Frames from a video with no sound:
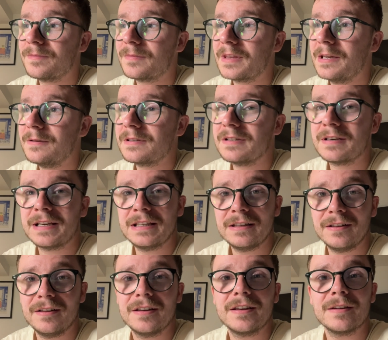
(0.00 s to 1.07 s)
it was looking
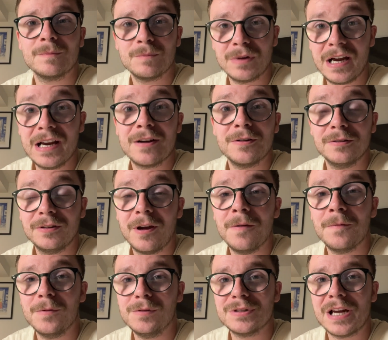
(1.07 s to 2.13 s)
like I could go
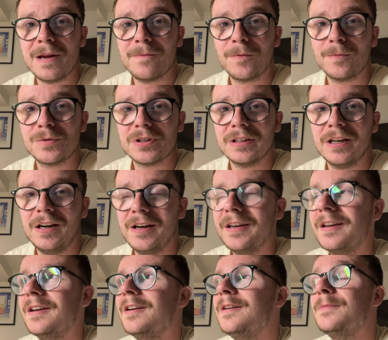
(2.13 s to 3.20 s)
full-time from July,
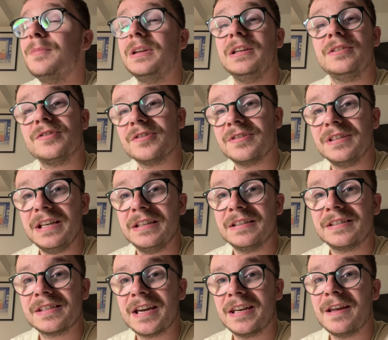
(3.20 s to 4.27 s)
but he just needed
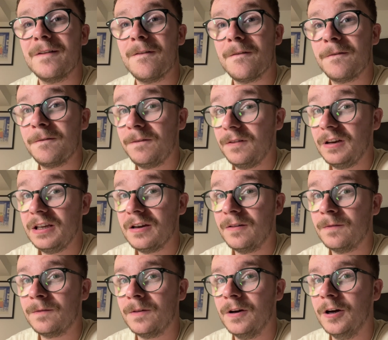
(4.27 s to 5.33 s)
to get it fully
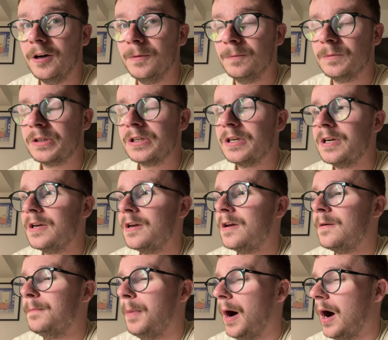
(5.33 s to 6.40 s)
confirmed
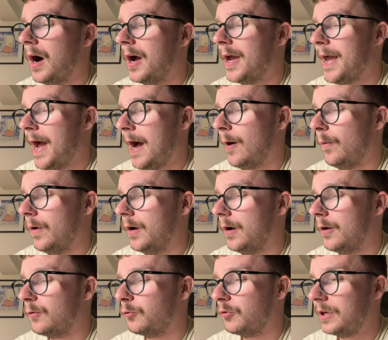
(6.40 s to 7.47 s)
by our
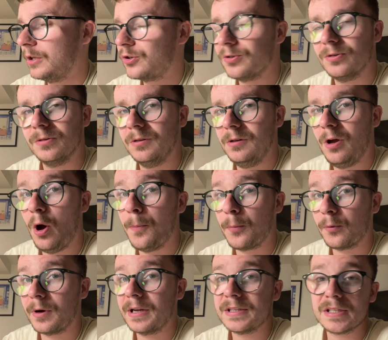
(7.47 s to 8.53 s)
regional
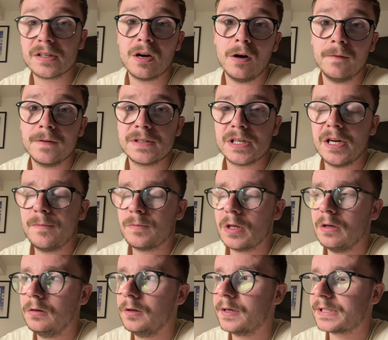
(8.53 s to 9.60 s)
operating officer who
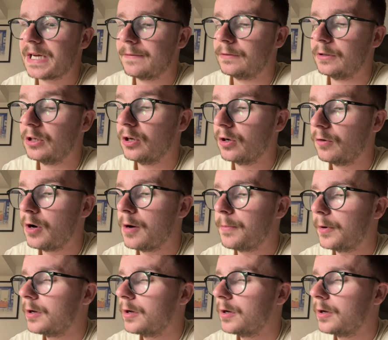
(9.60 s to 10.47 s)
looks after Europe.